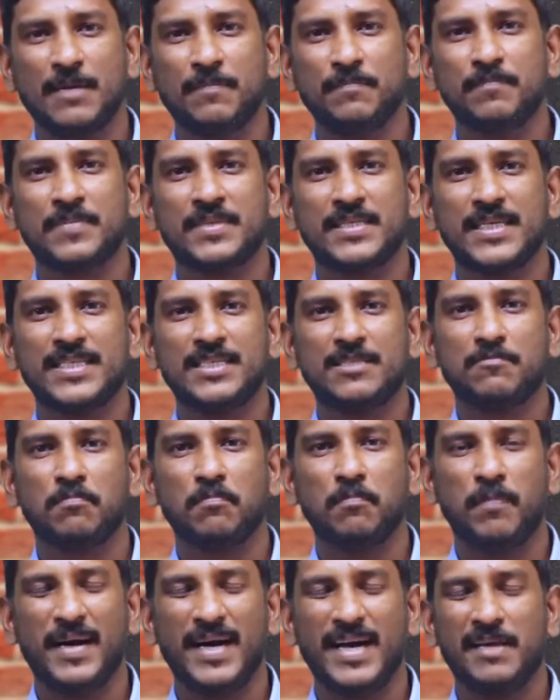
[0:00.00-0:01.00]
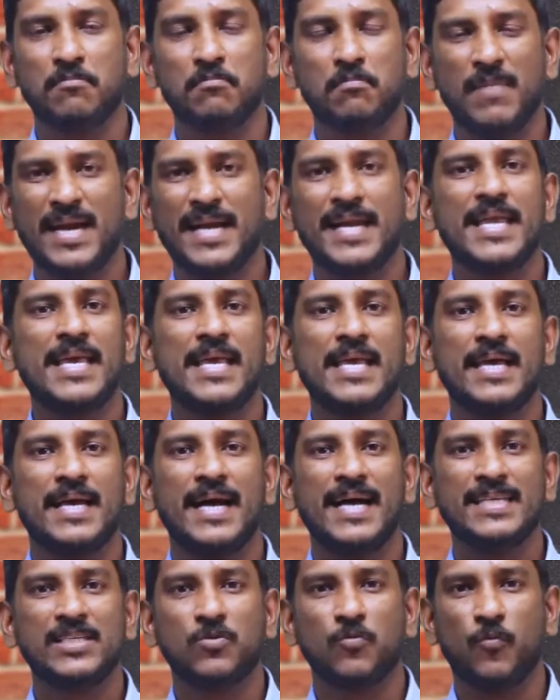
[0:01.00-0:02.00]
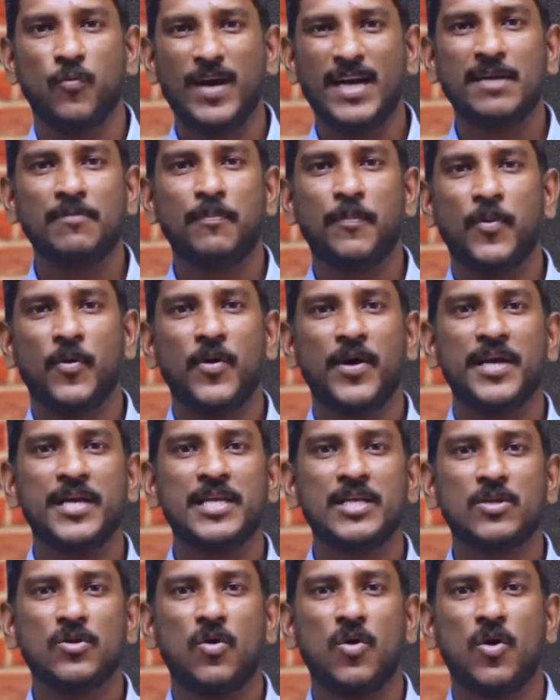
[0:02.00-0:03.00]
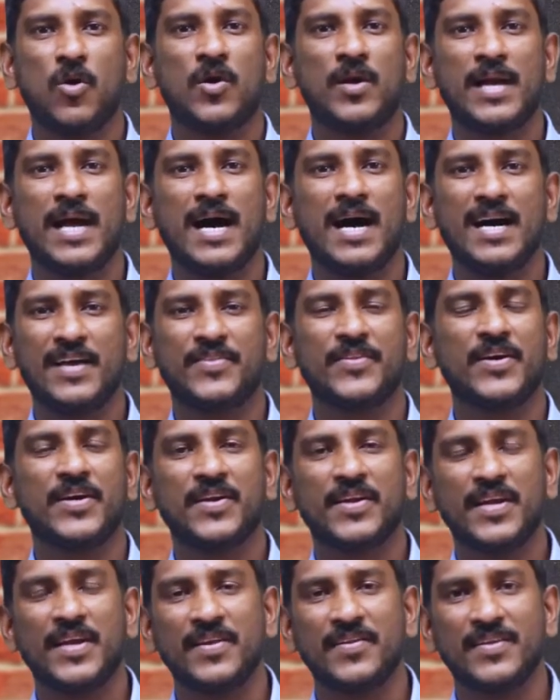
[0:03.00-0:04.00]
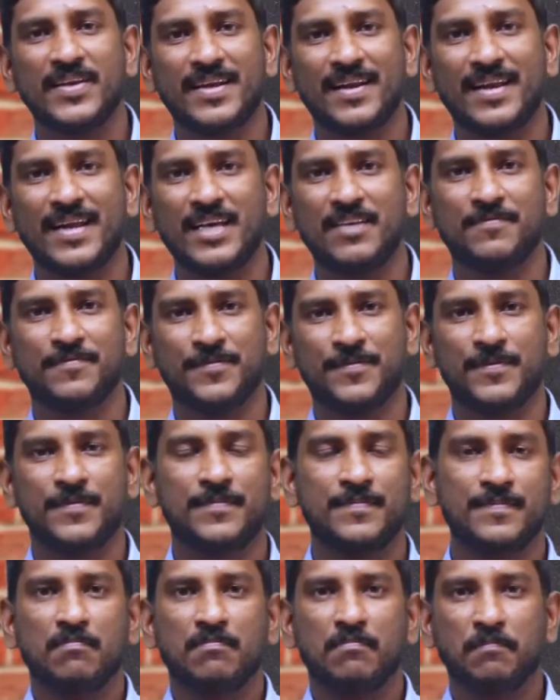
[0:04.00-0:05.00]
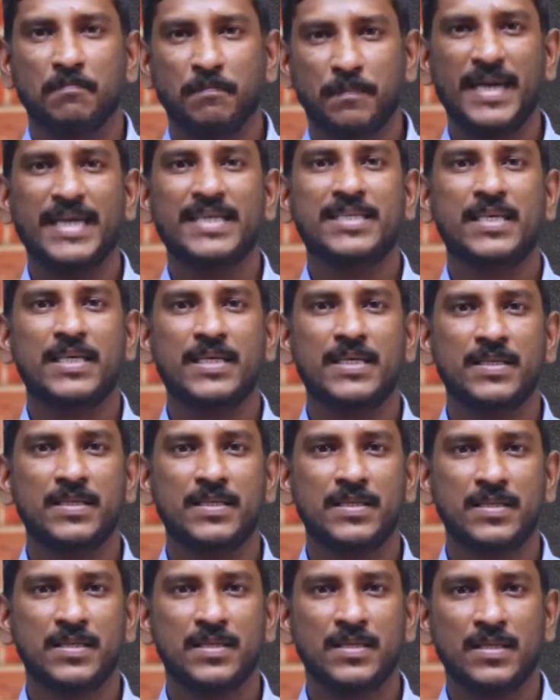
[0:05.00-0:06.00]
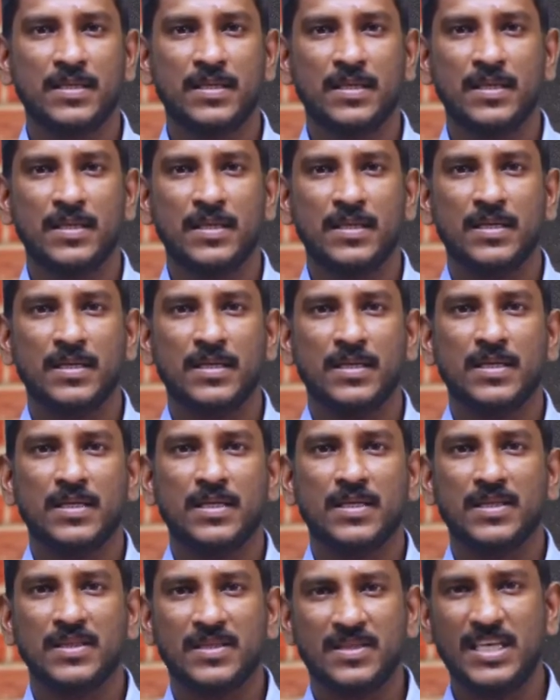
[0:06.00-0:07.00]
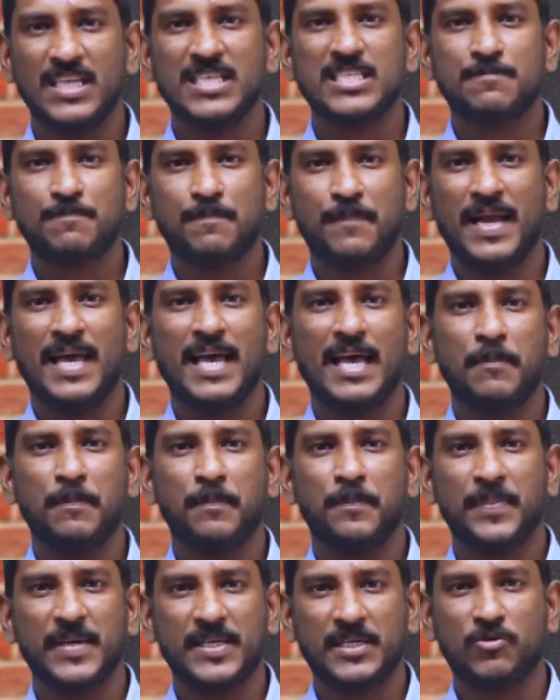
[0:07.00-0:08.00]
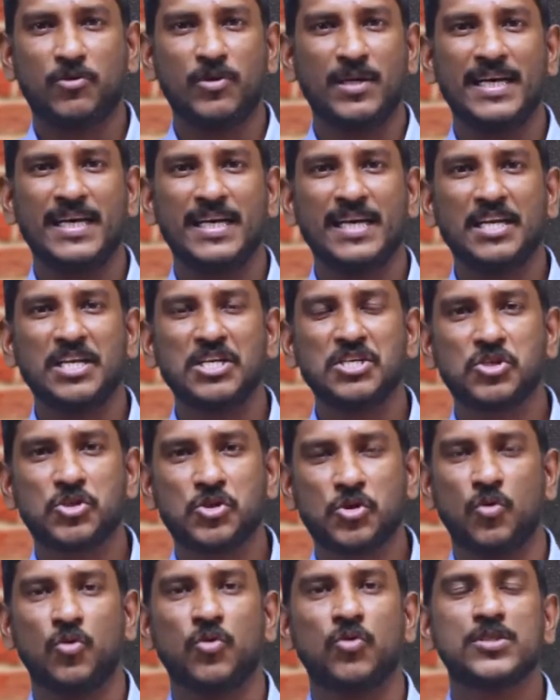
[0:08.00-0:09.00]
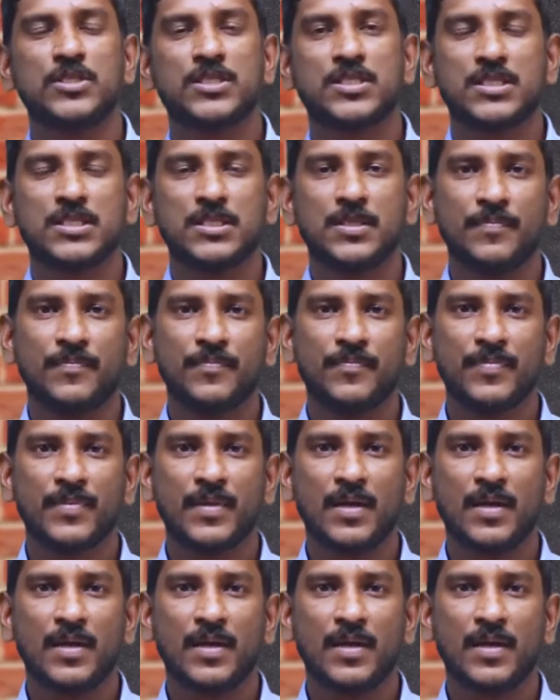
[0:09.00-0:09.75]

tempted by money at one point or other in their life. But this play particularly shows